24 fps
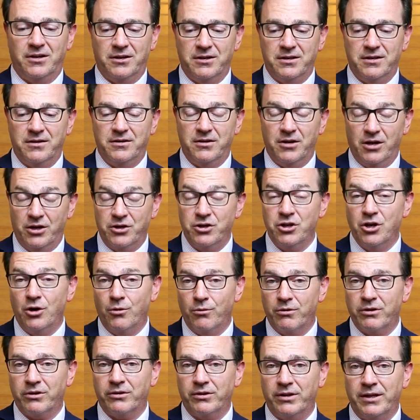
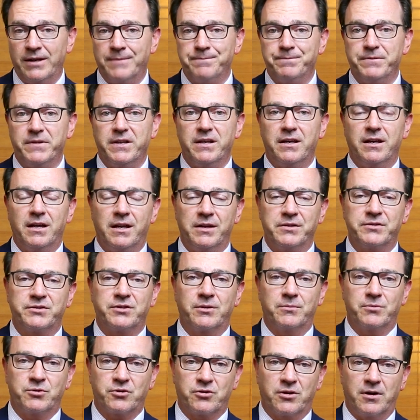unknowingly in
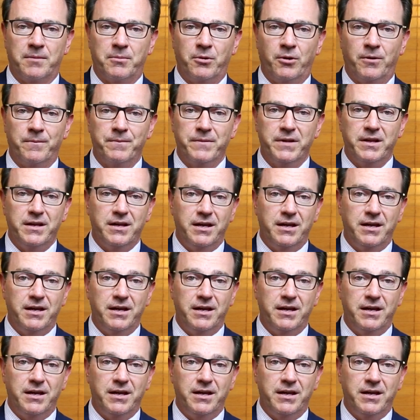some trouble.